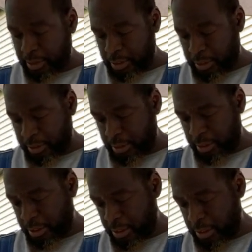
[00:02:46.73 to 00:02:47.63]
And
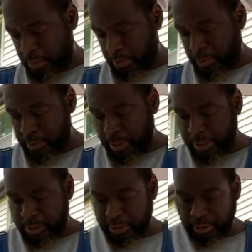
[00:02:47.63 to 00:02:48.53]
once
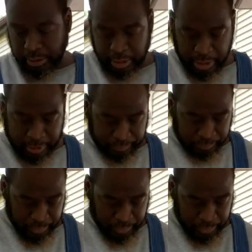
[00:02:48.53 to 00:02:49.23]
that's securely in,